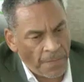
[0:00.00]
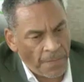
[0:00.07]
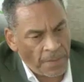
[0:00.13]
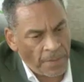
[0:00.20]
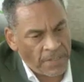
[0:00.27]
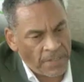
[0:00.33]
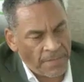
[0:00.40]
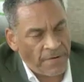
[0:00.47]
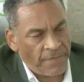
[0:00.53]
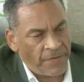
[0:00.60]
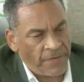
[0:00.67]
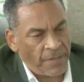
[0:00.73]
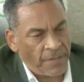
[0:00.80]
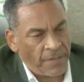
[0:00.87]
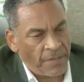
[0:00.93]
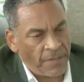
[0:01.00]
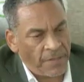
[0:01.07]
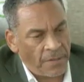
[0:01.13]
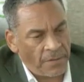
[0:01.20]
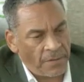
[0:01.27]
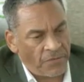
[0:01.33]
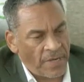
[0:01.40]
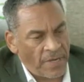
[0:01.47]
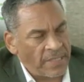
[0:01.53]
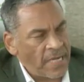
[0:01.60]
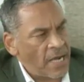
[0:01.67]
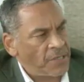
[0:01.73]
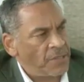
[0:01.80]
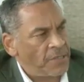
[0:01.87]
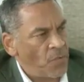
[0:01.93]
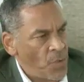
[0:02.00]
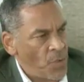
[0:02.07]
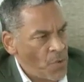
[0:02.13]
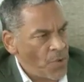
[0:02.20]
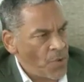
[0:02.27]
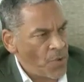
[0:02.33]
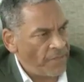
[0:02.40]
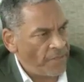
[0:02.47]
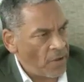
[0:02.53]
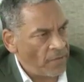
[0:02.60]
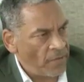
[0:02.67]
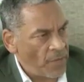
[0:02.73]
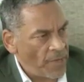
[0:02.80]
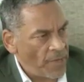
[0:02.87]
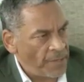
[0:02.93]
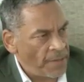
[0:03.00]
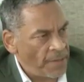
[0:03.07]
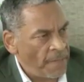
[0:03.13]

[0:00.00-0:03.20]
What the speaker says: some of the transactions that we were involved in,